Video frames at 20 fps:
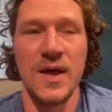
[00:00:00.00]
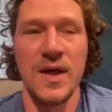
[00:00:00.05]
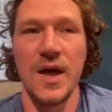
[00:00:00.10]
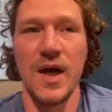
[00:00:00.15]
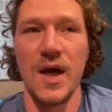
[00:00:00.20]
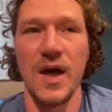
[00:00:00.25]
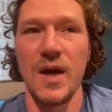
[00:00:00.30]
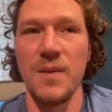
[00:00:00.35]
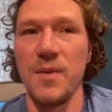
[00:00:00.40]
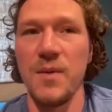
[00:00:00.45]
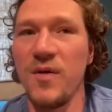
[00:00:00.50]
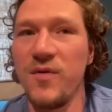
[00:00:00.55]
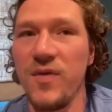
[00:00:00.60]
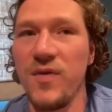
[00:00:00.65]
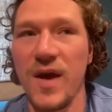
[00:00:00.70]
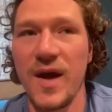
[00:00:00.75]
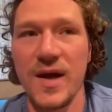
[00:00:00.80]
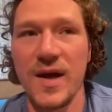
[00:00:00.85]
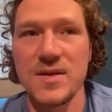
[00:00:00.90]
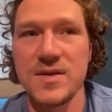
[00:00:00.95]

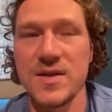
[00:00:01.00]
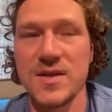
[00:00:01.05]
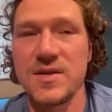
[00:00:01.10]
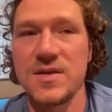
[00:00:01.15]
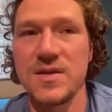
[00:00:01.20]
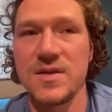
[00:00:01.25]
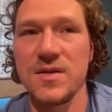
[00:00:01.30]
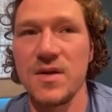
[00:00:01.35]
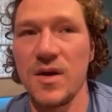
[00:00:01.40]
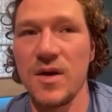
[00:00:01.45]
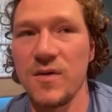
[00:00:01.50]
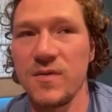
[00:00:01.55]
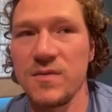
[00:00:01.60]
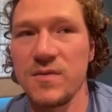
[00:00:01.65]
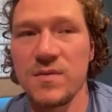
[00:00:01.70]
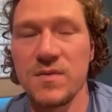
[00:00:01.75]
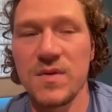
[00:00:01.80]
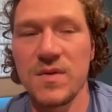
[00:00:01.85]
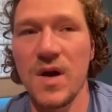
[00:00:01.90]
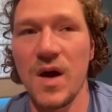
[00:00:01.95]
hopefully I can just, you know,
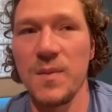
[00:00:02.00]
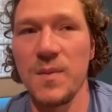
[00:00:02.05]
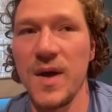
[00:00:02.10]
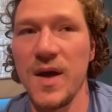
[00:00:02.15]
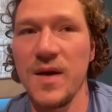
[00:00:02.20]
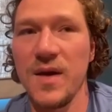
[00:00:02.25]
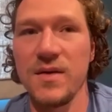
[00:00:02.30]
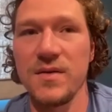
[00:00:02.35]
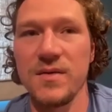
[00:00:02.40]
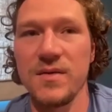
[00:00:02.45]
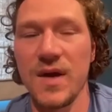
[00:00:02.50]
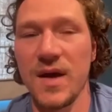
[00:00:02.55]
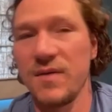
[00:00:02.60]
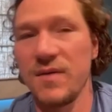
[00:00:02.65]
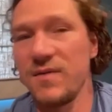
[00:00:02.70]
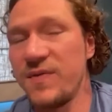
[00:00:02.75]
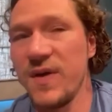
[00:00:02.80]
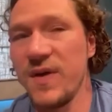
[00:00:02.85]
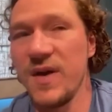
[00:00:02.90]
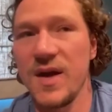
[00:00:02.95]
come in
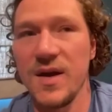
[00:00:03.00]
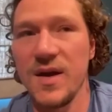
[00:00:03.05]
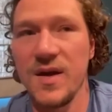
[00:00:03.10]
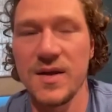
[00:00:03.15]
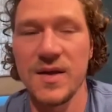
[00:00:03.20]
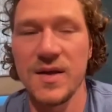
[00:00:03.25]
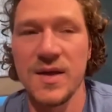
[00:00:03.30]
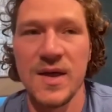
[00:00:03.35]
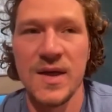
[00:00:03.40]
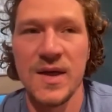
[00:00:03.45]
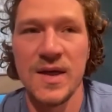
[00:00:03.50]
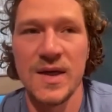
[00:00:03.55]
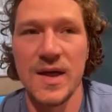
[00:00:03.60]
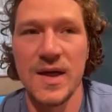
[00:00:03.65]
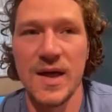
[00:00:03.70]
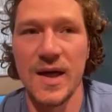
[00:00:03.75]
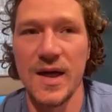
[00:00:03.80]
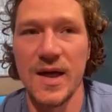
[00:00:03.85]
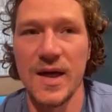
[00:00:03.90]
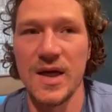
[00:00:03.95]
and fit in and
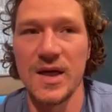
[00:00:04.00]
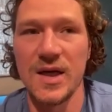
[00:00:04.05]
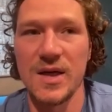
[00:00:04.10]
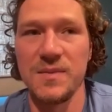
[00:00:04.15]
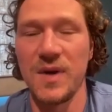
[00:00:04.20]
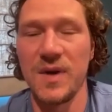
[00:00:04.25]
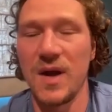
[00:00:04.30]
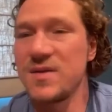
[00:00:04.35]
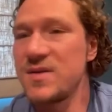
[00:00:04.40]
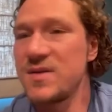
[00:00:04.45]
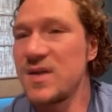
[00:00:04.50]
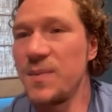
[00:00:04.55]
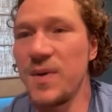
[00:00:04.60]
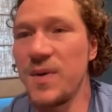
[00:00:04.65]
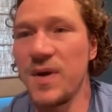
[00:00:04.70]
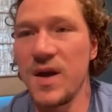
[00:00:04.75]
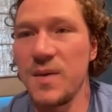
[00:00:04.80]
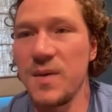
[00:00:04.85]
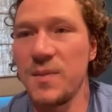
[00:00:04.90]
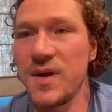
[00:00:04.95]
not step
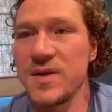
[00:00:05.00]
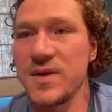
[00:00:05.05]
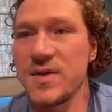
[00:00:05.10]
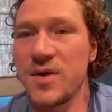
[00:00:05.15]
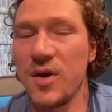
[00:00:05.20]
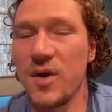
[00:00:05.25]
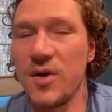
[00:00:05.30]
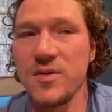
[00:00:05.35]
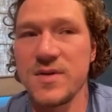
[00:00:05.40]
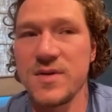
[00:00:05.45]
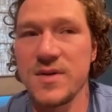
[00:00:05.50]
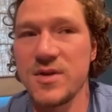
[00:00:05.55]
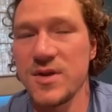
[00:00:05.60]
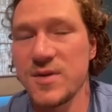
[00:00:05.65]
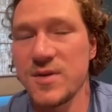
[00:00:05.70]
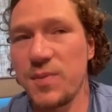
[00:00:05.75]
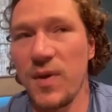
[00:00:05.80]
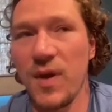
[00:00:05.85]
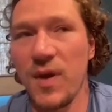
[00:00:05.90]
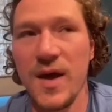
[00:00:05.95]
on anybody's toes and
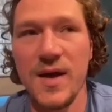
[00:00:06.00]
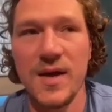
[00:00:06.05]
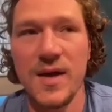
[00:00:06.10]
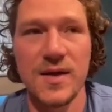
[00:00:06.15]
just play.